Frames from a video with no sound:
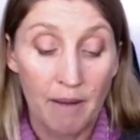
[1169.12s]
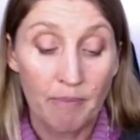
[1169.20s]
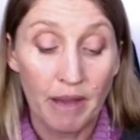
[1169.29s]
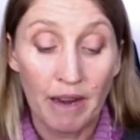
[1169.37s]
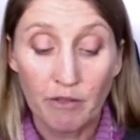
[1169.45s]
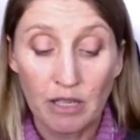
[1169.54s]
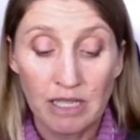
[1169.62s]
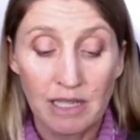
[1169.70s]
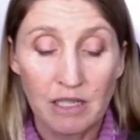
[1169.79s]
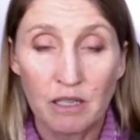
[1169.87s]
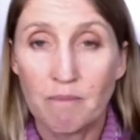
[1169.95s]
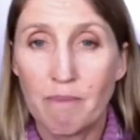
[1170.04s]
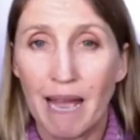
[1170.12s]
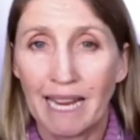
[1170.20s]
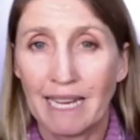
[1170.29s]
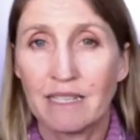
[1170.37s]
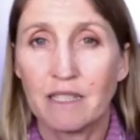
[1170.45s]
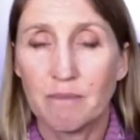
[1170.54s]
every system back
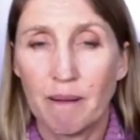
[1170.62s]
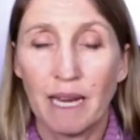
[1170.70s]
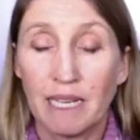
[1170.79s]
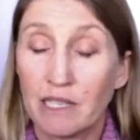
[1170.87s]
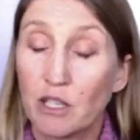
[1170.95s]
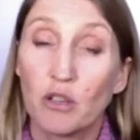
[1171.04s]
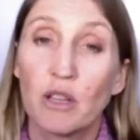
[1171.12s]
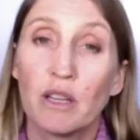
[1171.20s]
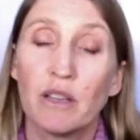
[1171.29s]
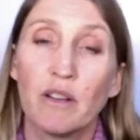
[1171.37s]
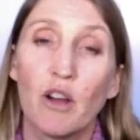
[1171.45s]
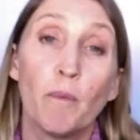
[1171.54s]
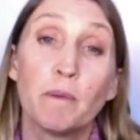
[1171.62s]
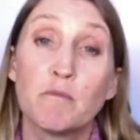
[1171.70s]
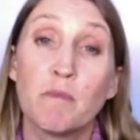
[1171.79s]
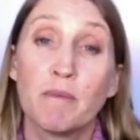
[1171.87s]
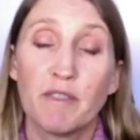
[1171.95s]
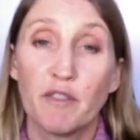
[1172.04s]
into the
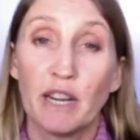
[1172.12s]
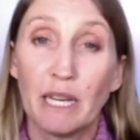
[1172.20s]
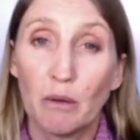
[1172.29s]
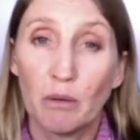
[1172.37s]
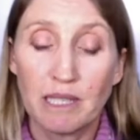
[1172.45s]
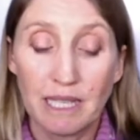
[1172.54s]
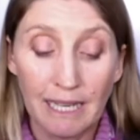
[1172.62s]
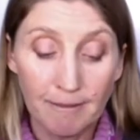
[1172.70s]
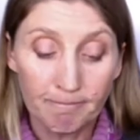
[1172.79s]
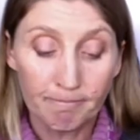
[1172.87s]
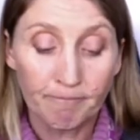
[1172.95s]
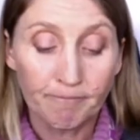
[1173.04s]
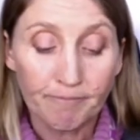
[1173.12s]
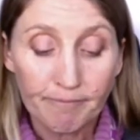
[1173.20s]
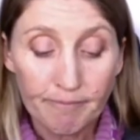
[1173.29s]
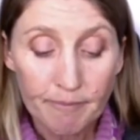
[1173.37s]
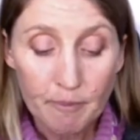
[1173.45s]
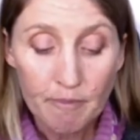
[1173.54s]
optimum frequency.
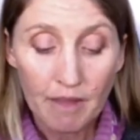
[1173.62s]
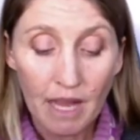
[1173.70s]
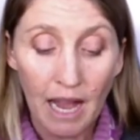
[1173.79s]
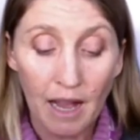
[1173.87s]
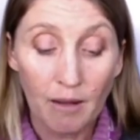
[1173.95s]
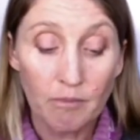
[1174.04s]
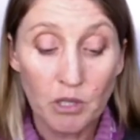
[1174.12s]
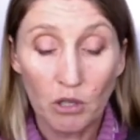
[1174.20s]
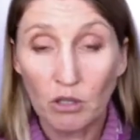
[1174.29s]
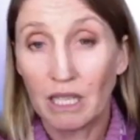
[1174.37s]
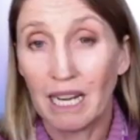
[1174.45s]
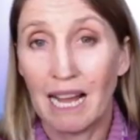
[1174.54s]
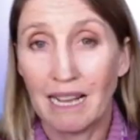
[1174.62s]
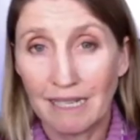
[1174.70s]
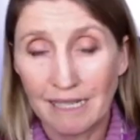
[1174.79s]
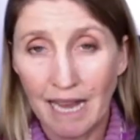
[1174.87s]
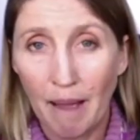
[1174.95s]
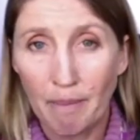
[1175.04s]
Dr. Clark
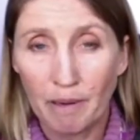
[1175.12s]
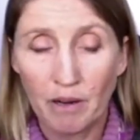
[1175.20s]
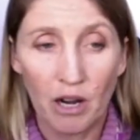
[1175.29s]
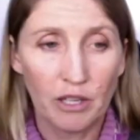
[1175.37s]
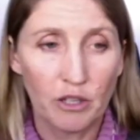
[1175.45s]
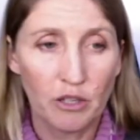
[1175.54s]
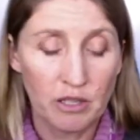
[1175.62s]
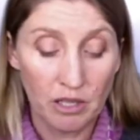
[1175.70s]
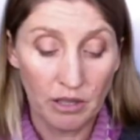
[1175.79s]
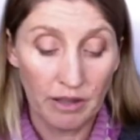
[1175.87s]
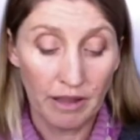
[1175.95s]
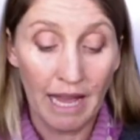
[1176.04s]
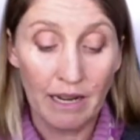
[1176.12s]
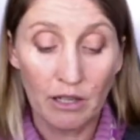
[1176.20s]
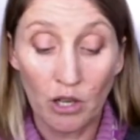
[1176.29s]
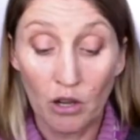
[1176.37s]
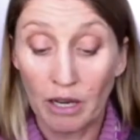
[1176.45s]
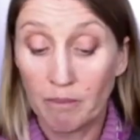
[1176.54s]
Zappa, I used that a
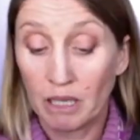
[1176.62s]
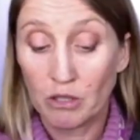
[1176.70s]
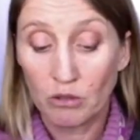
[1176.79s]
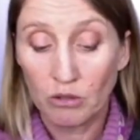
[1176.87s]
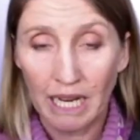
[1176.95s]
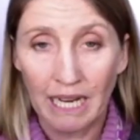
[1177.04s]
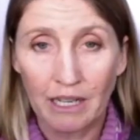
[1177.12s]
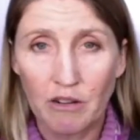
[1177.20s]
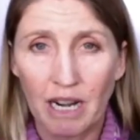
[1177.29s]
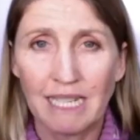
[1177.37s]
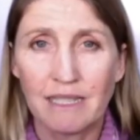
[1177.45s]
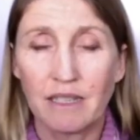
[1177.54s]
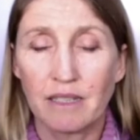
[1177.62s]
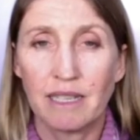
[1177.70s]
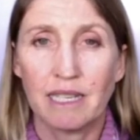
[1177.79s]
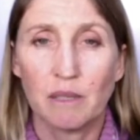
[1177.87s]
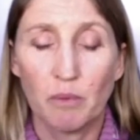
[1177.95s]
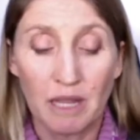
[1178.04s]
lot, and my daughter had great
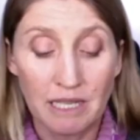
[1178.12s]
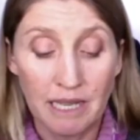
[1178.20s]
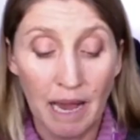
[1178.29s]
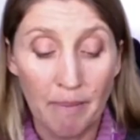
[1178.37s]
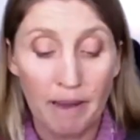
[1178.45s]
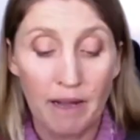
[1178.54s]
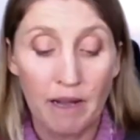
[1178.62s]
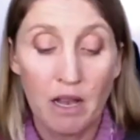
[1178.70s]
success with the Zappa.